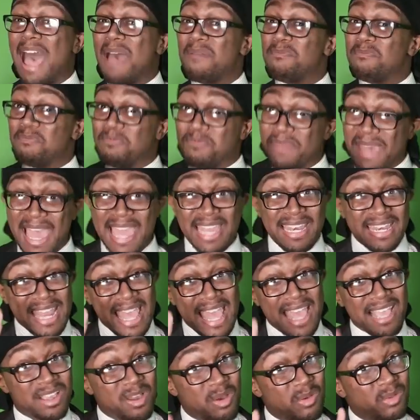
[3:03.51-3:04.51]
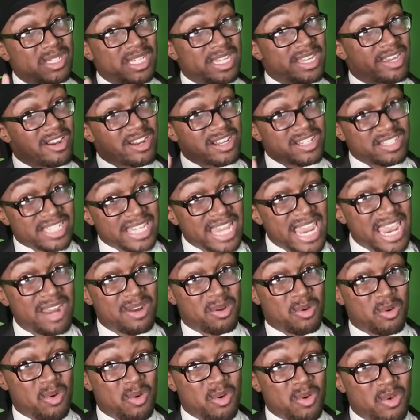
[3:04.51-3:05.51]
I bet not go to your
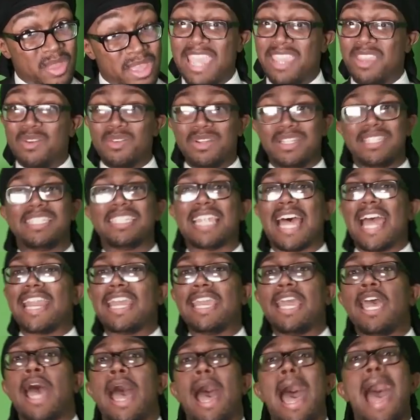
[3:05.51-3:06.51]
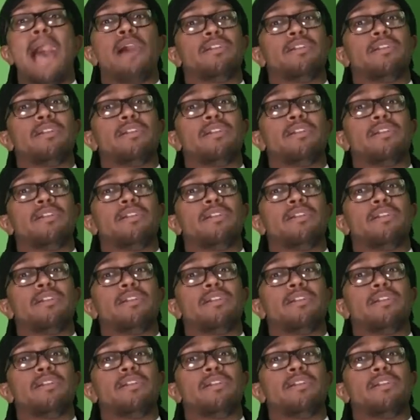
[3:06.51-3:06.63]
channel and you decided,